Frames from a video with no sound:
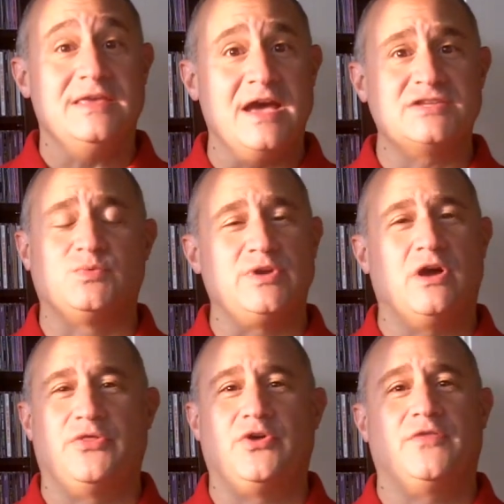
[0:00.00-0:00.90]
Yes,
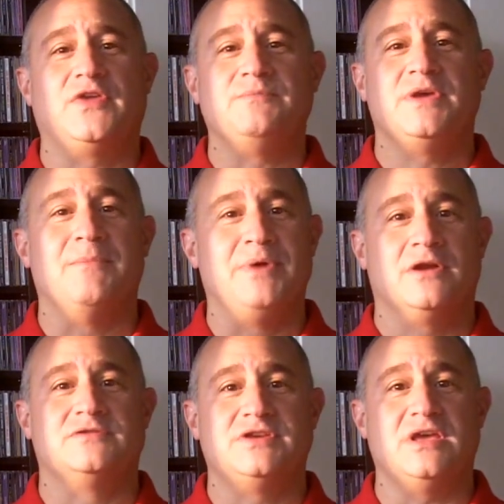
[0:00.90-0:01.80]
we all thought they'd be a
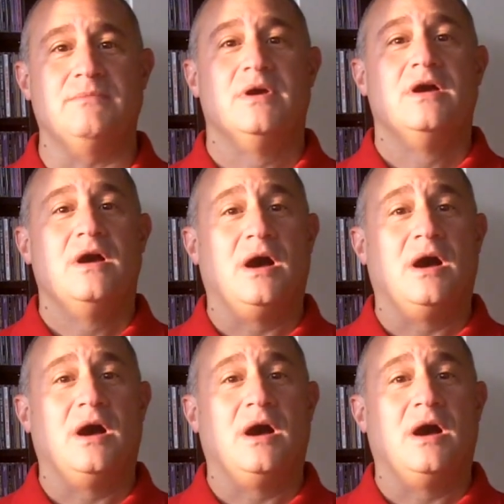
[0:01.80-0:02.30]
better team,